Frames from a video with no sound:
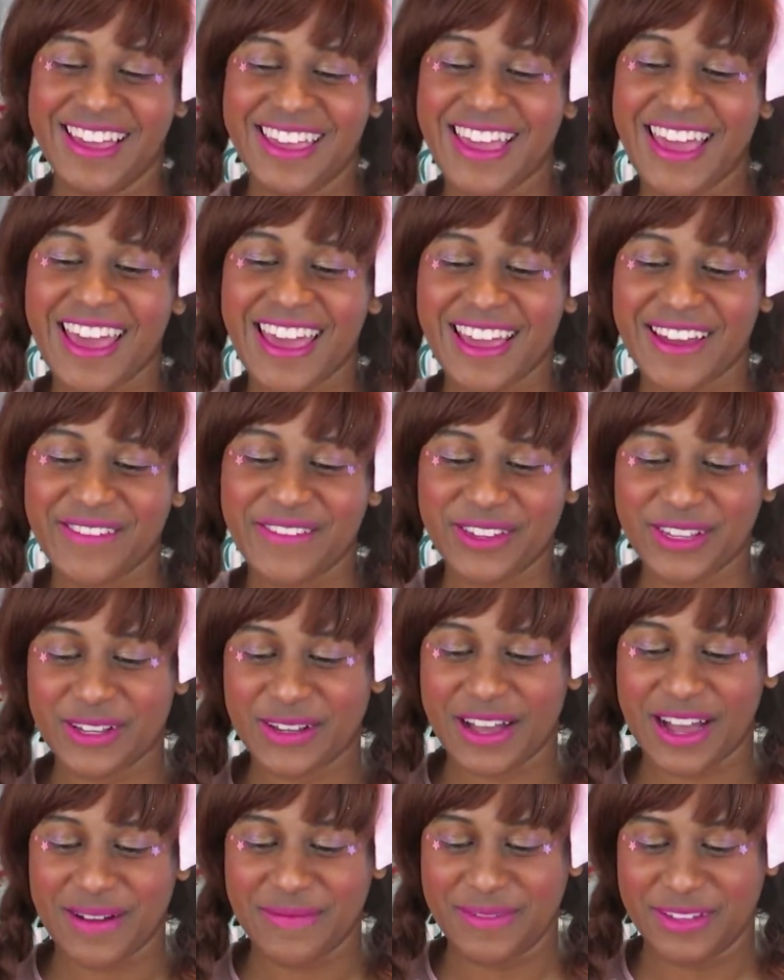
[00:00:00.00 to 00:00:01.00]
Yay, I feel
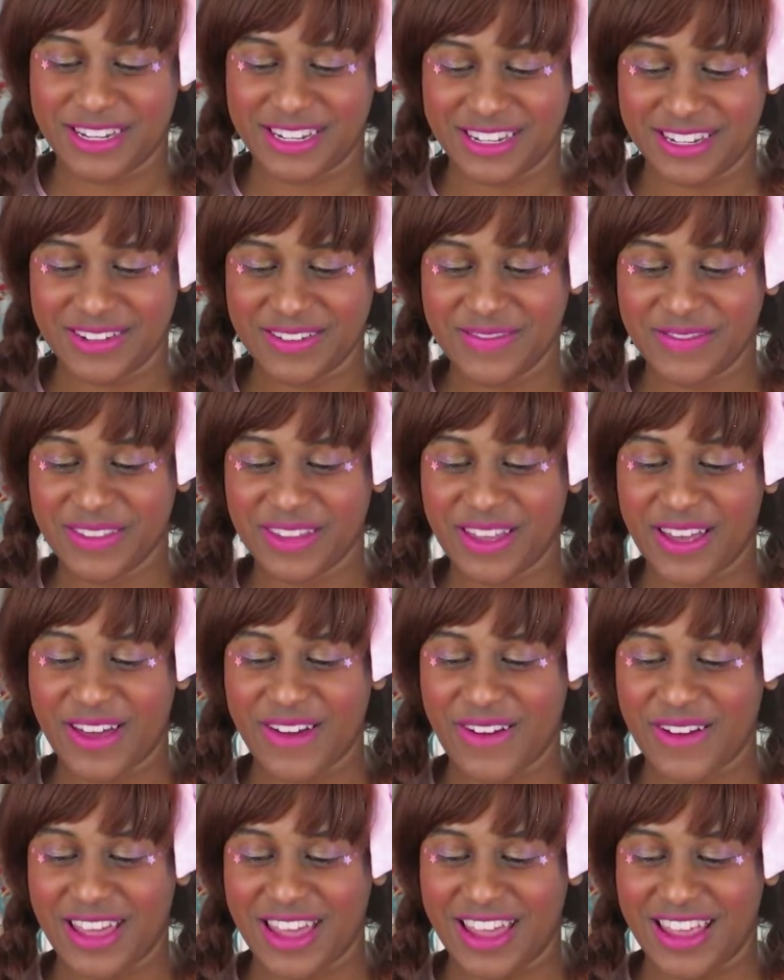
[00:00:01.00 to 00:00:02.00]
accomplished.
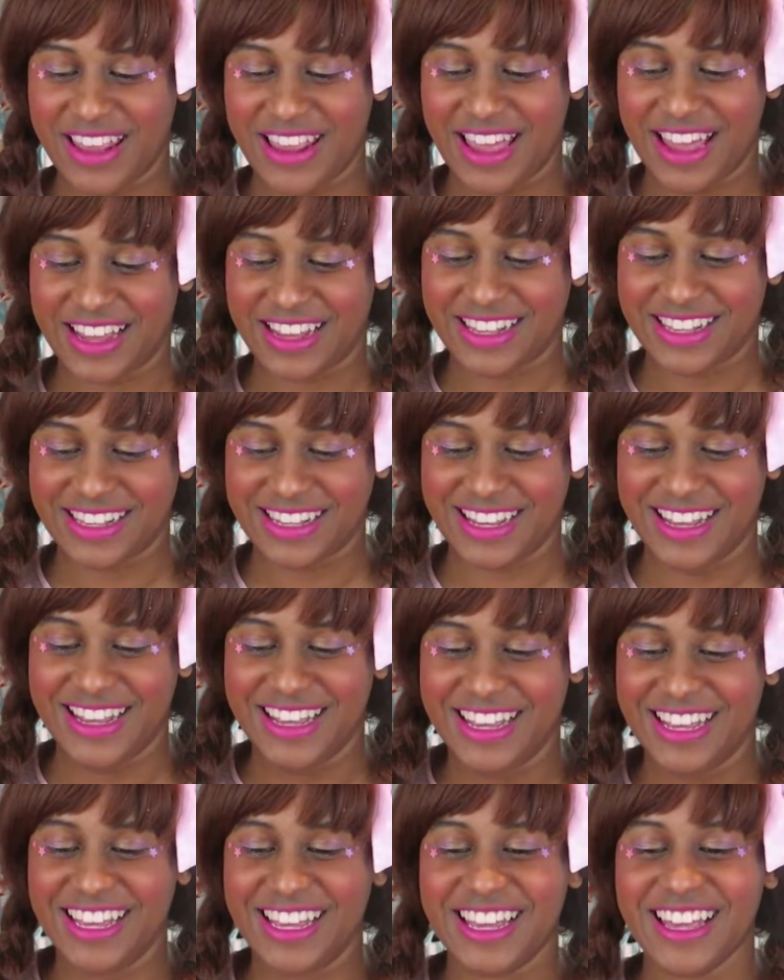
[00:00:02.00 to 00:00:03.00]
Okay, next.
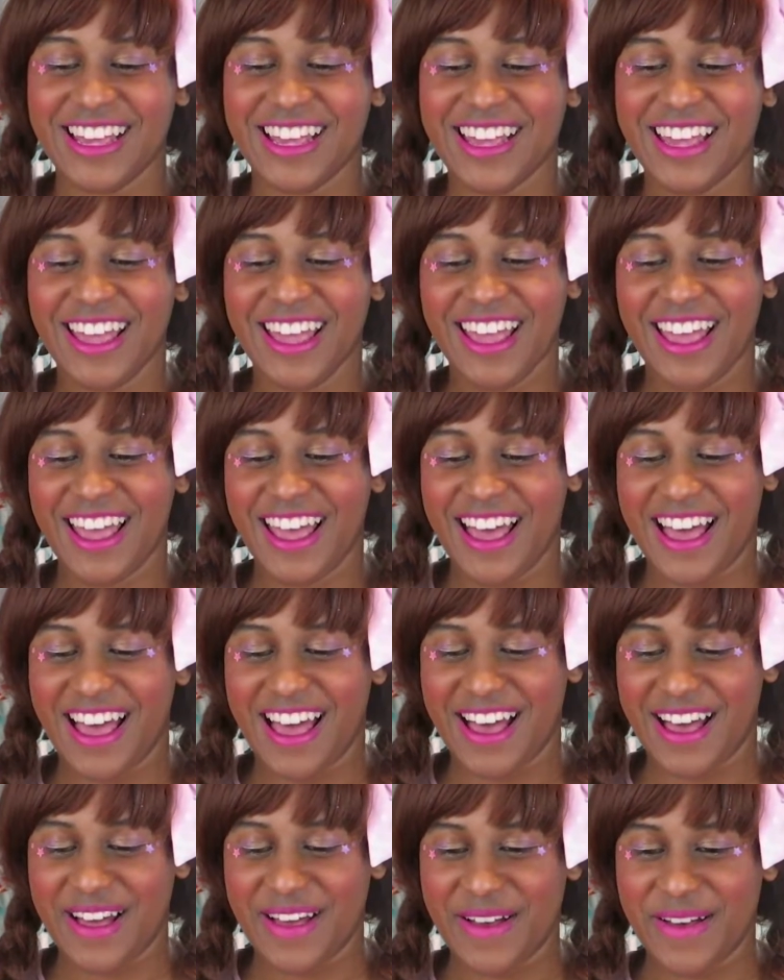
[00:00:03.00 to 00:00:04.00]

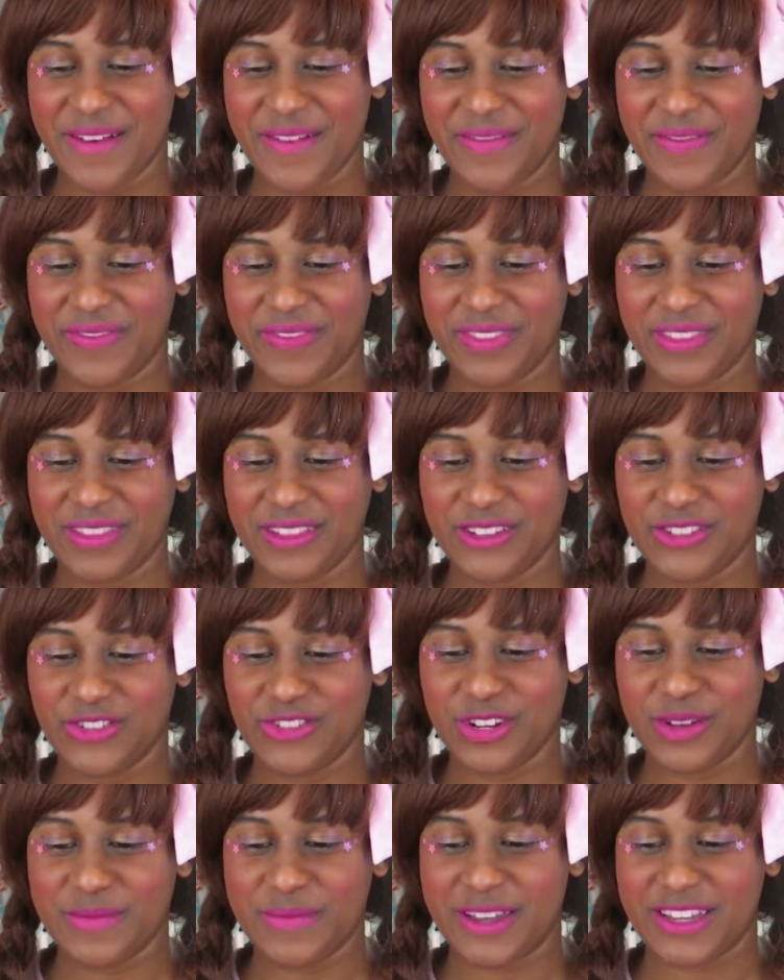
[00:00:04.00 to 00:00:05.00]
um,
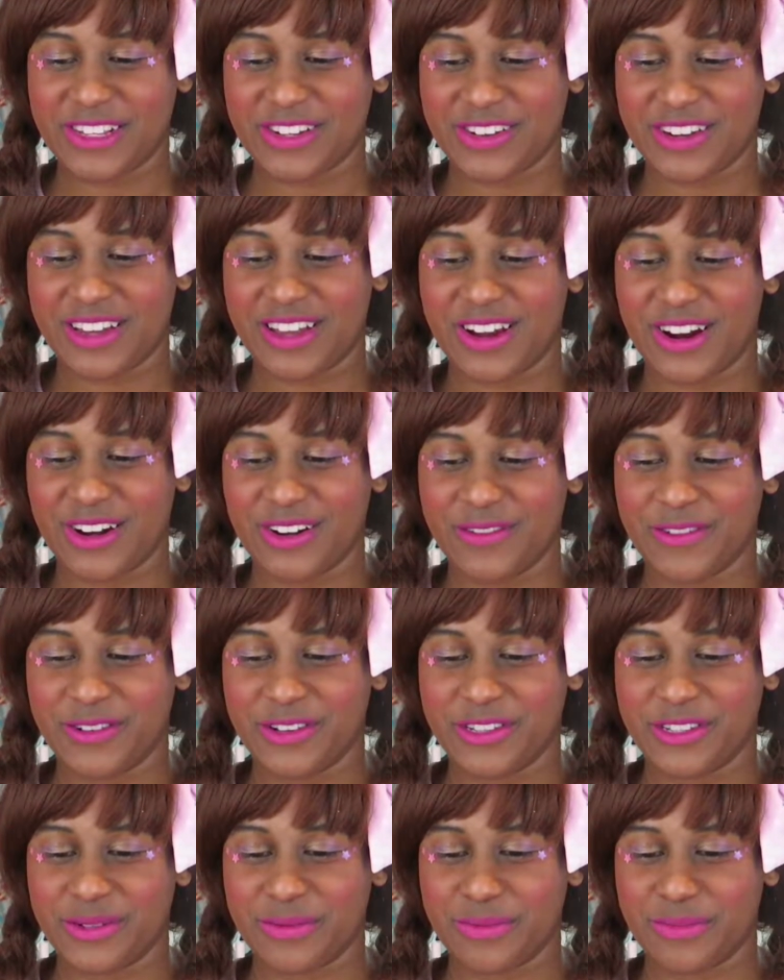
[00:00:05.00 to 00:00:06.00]
Dream Masquerade Carnival
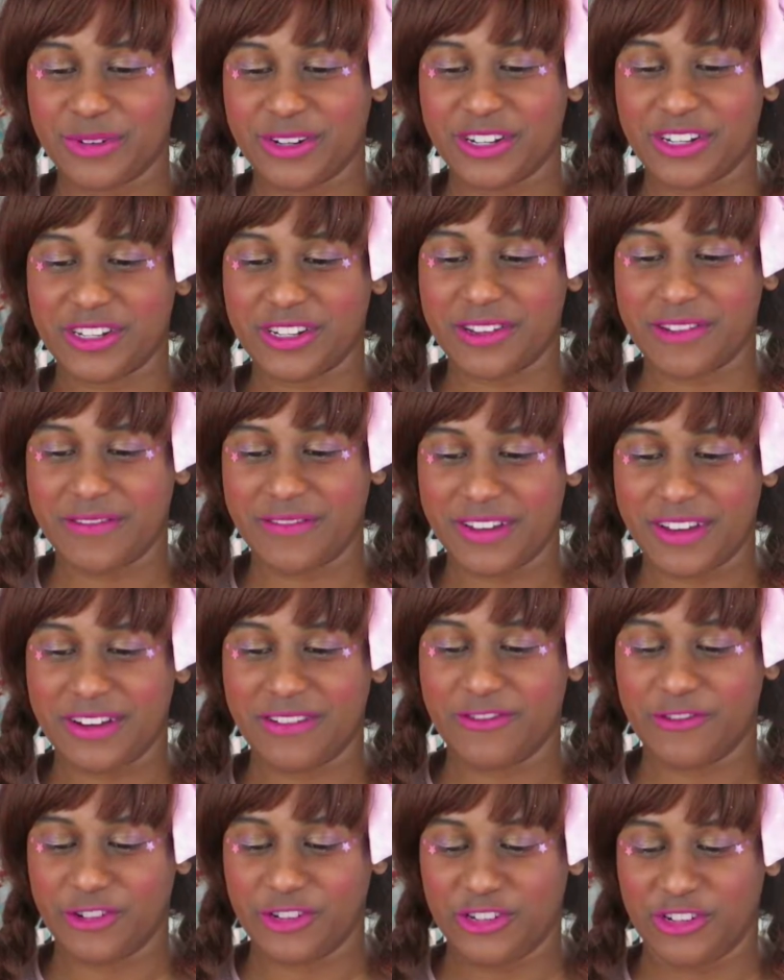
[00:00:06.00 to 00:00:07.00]
is a British
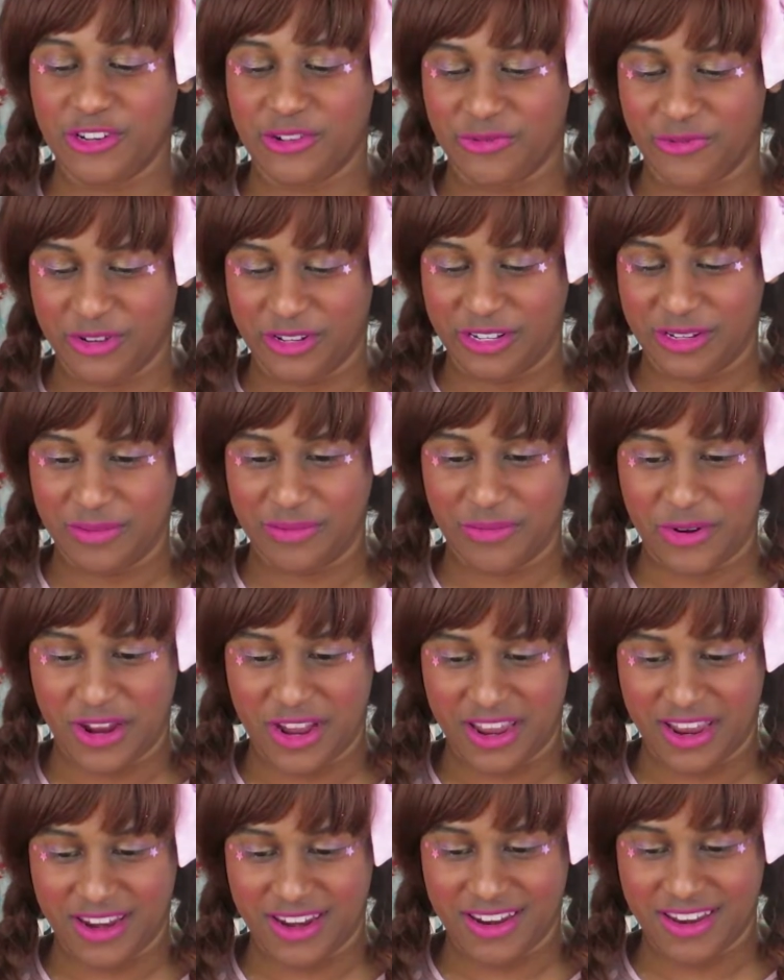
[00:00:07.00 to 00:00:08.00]
event featuring which
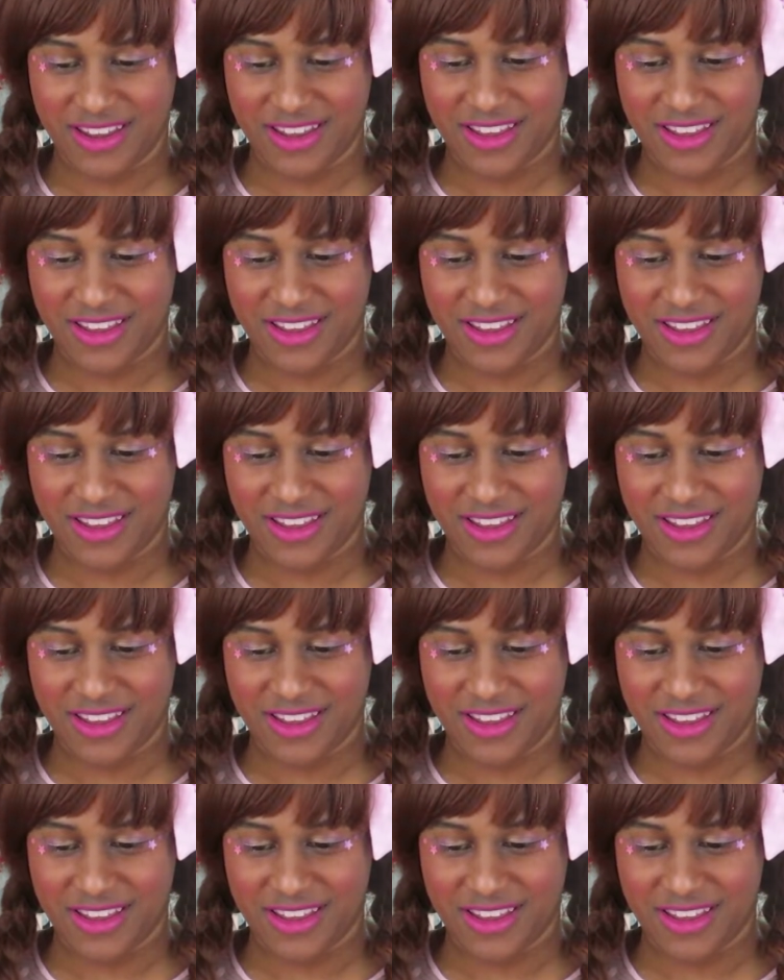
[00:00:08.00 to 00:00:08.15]
brand?